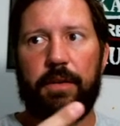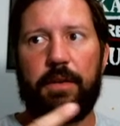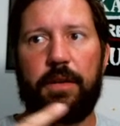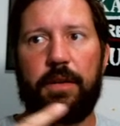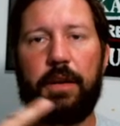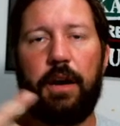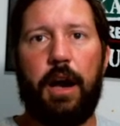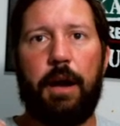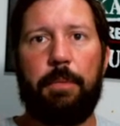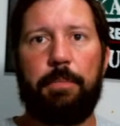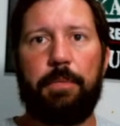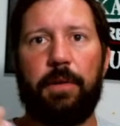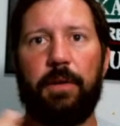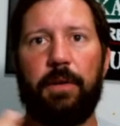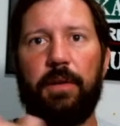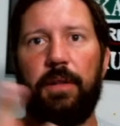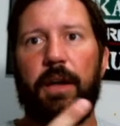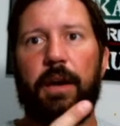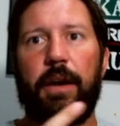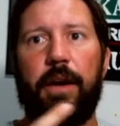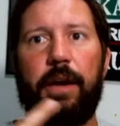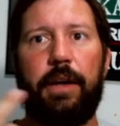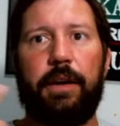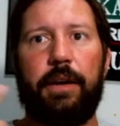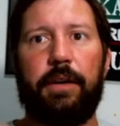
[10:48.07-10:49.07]
copper
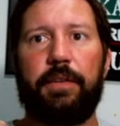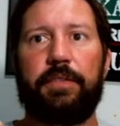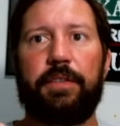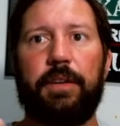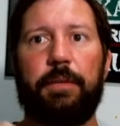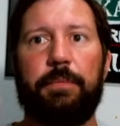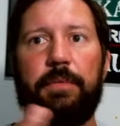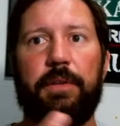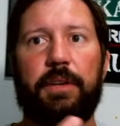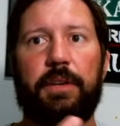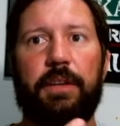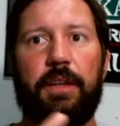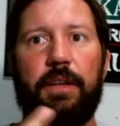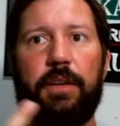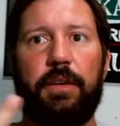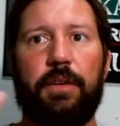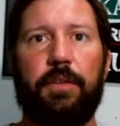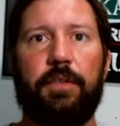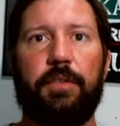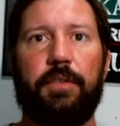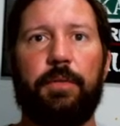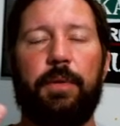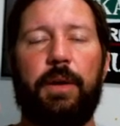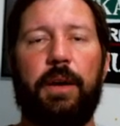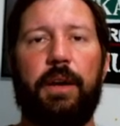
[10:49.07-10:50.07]
line or something that
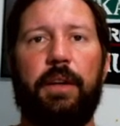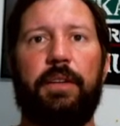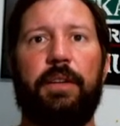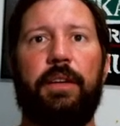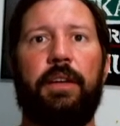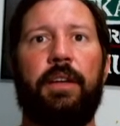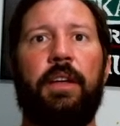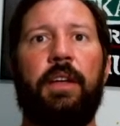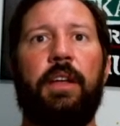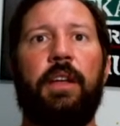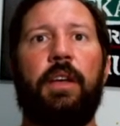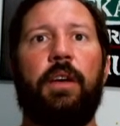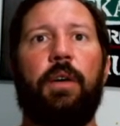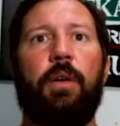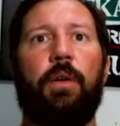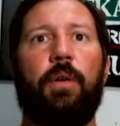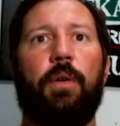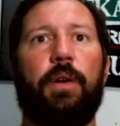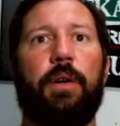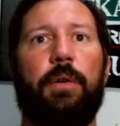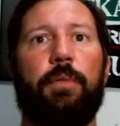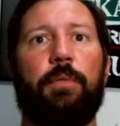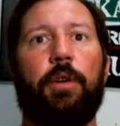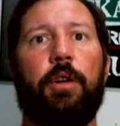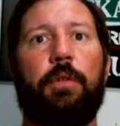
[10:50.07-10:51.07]
goes around it,
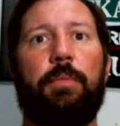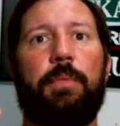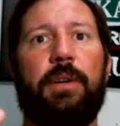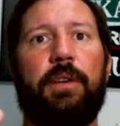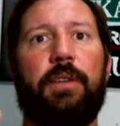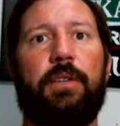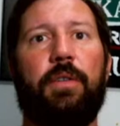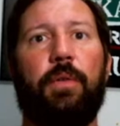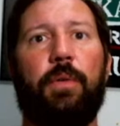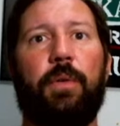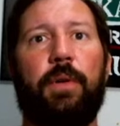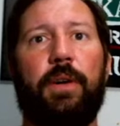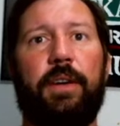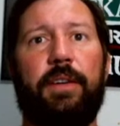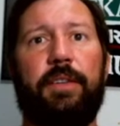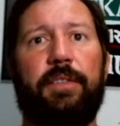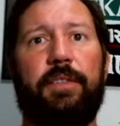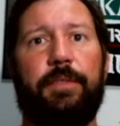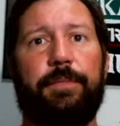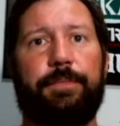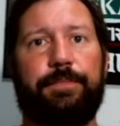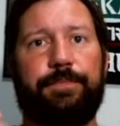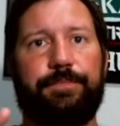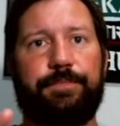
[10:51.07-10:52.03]
or in Roman coins